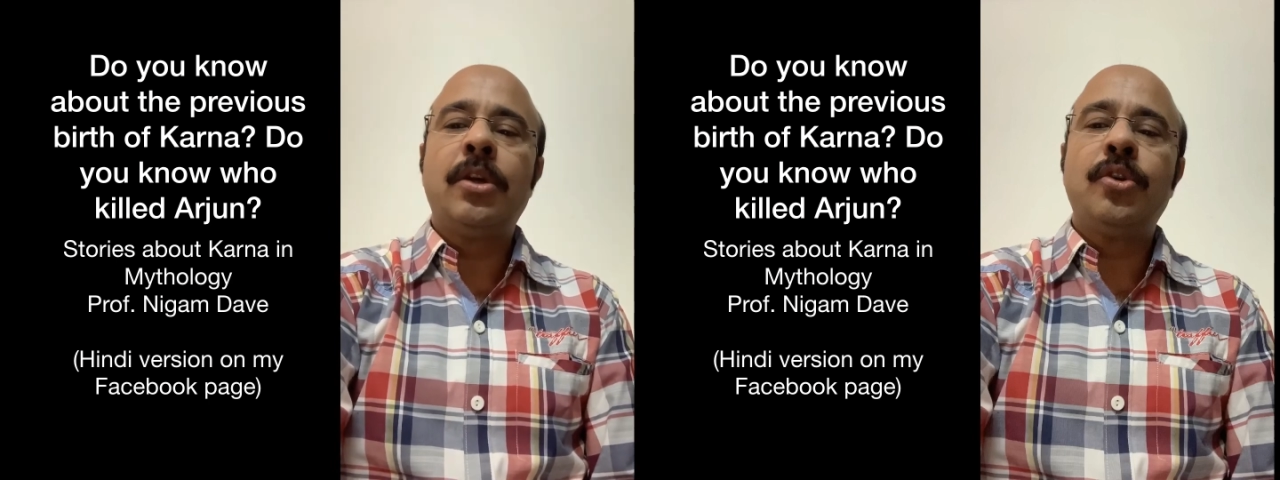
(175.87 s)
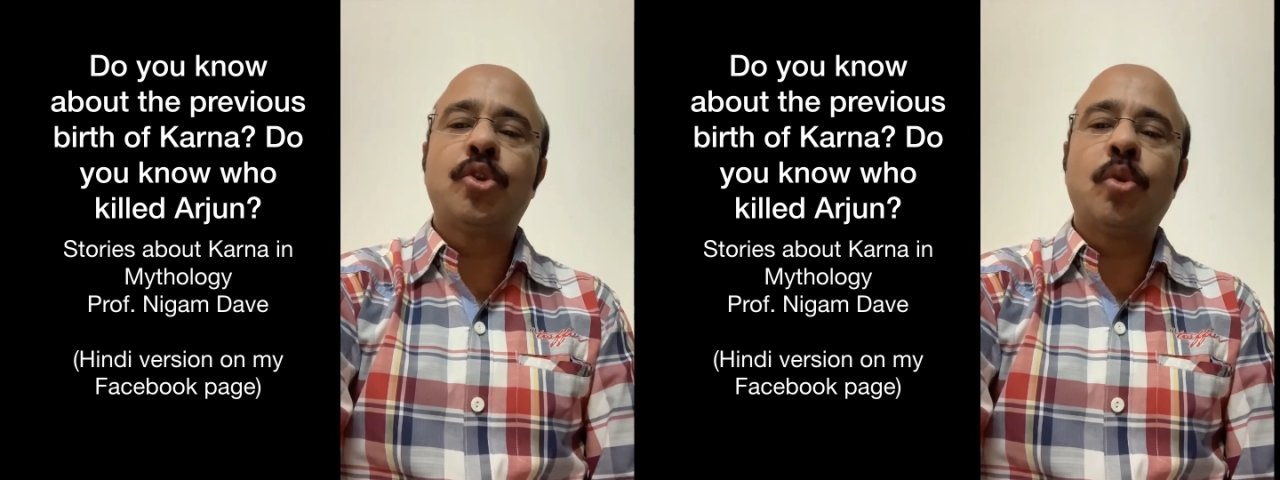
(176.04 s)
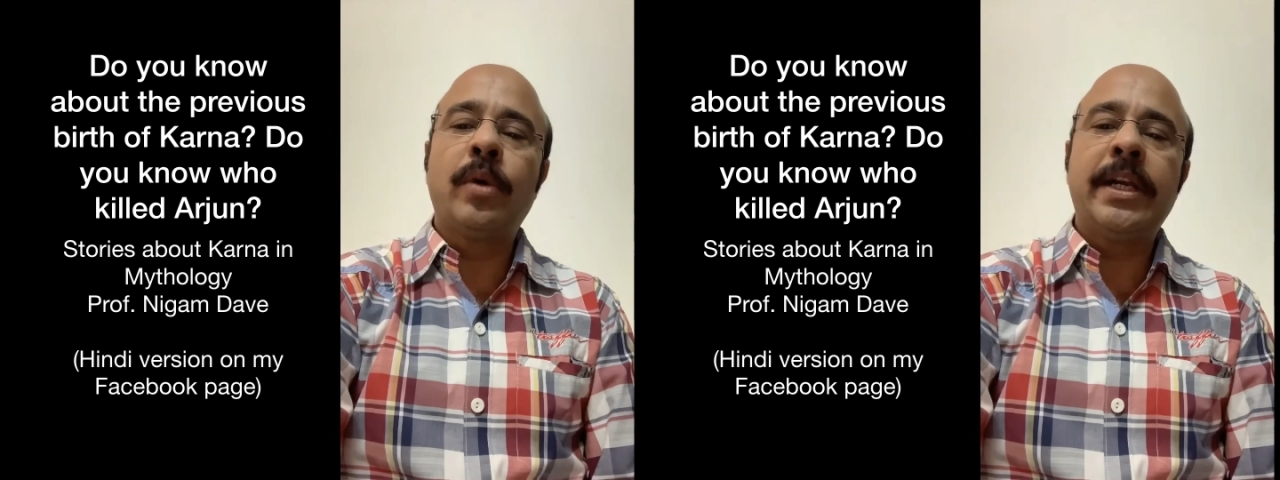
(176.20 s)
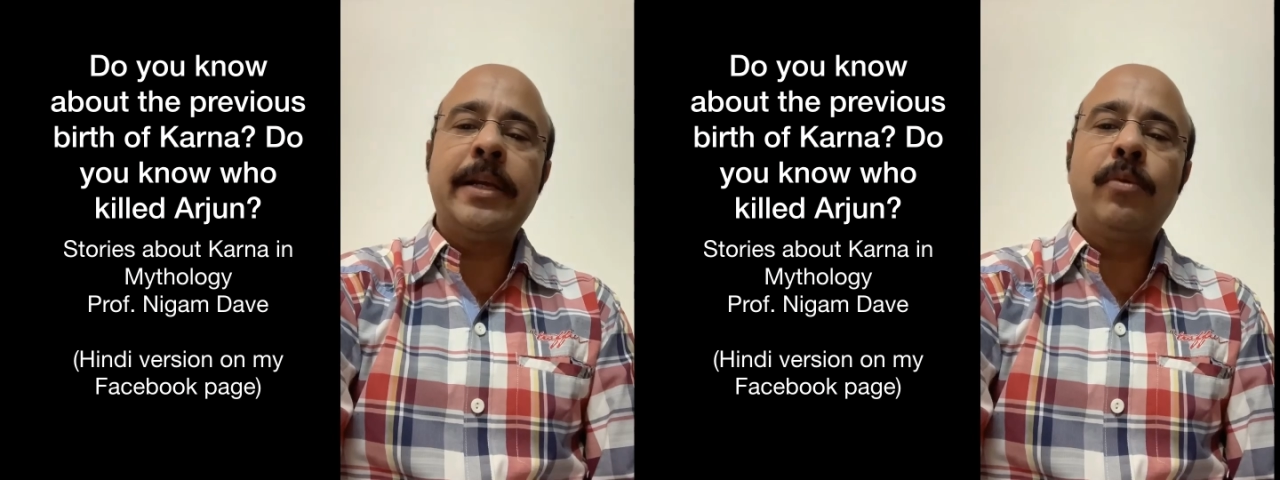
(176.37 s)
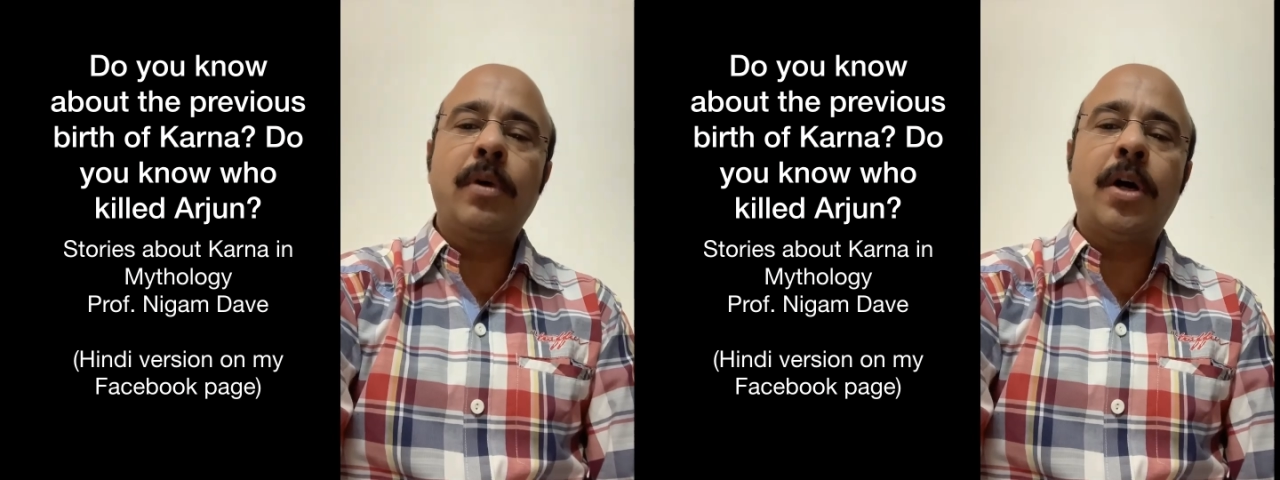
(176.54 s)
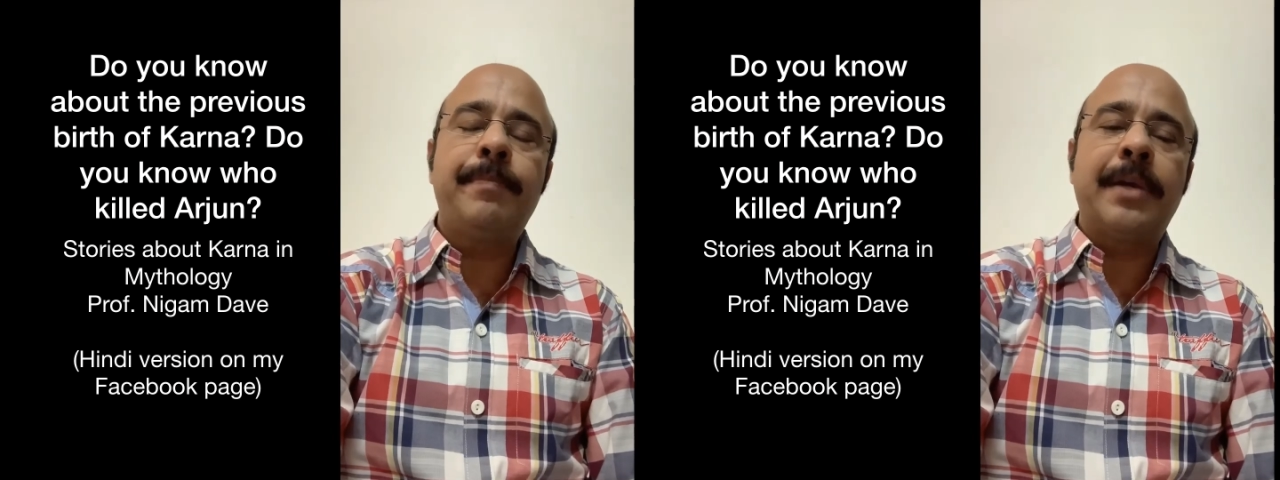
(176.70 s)
Sugriv
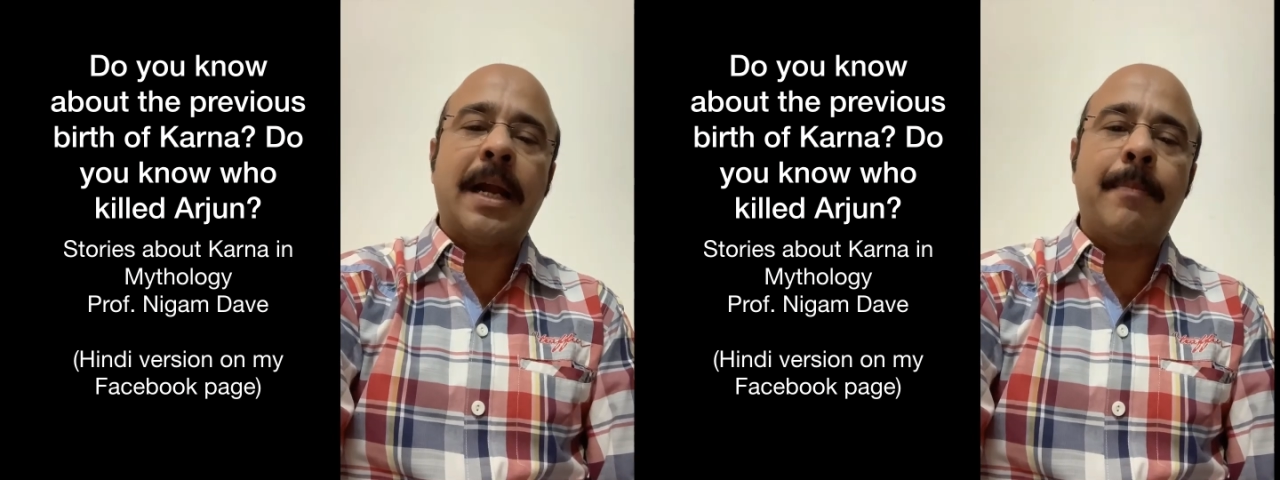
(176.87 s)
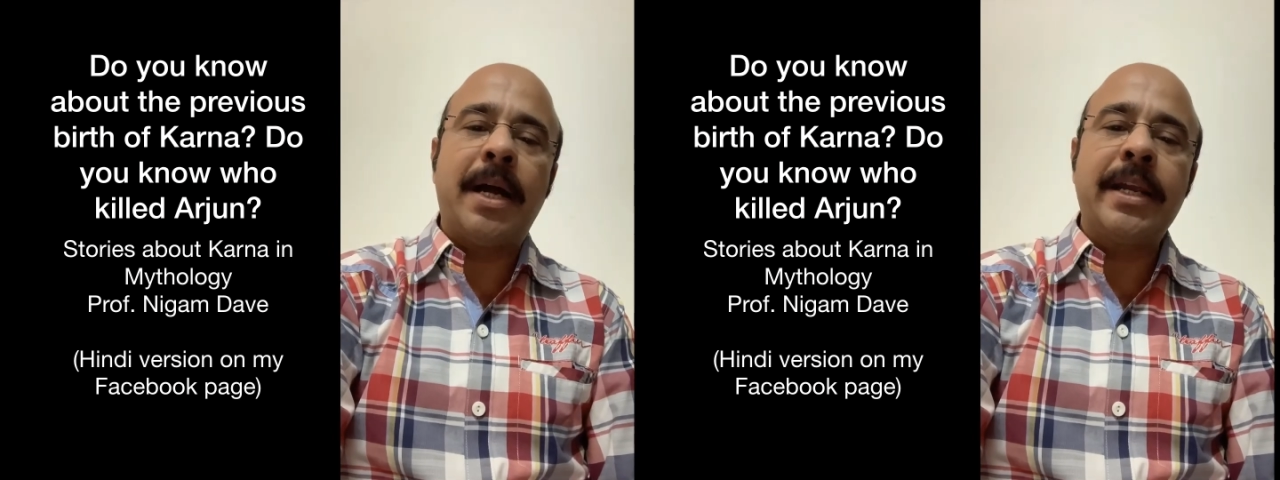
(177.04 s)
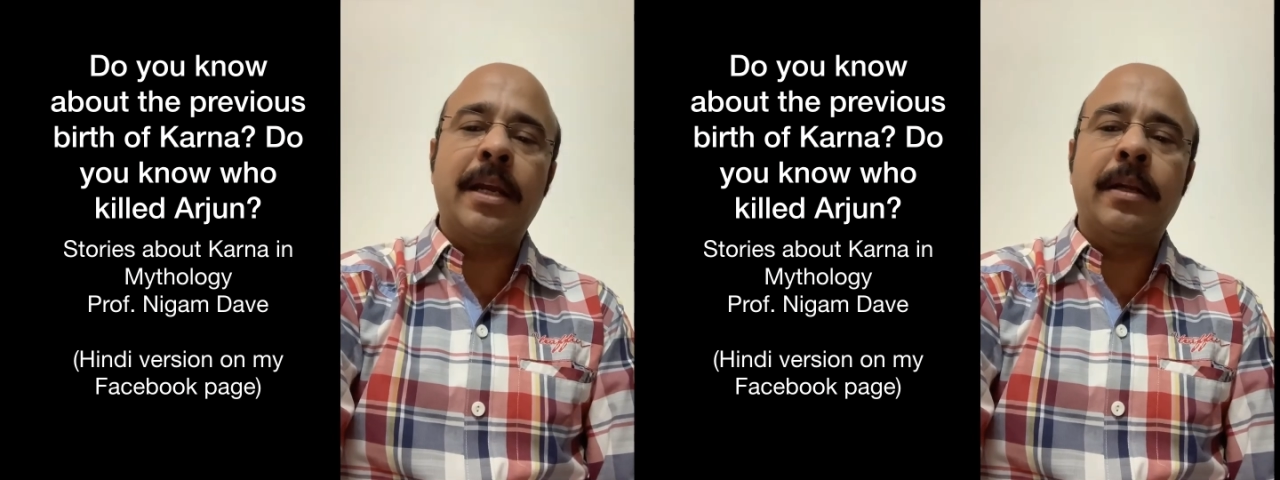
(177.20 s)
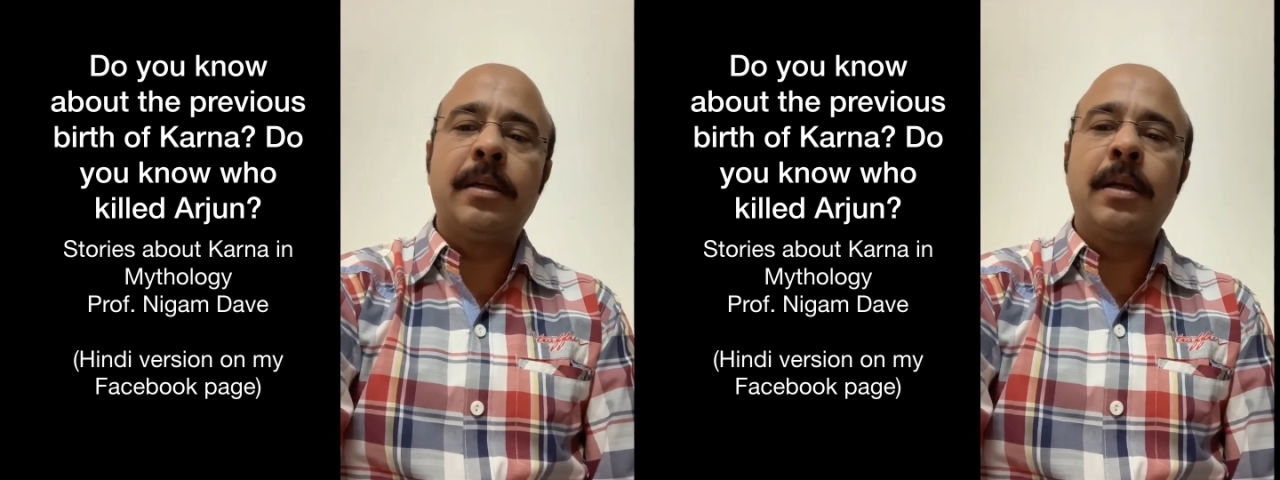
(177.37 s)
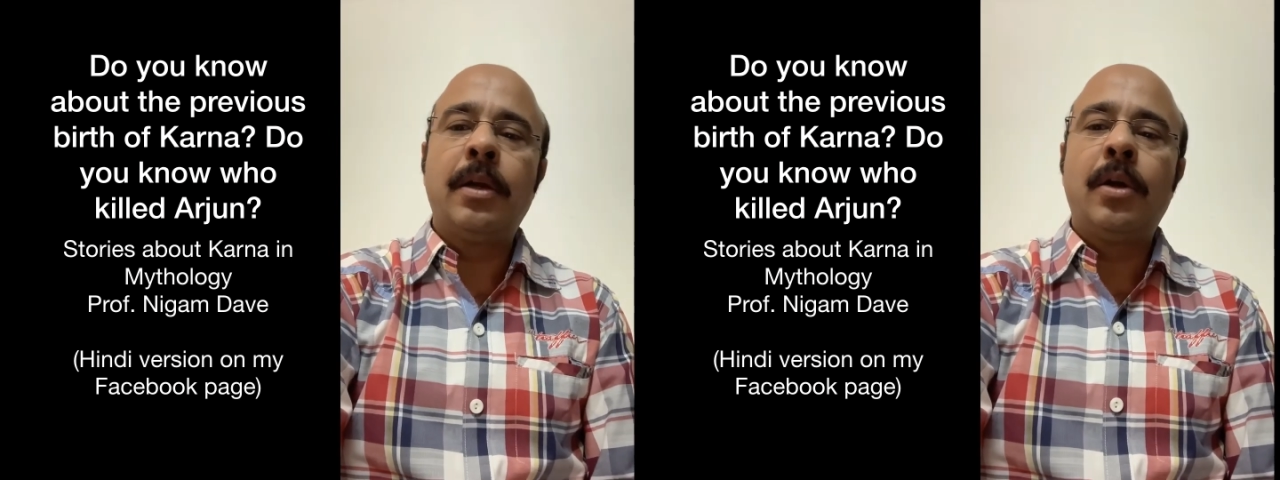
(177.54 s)
of Ramayan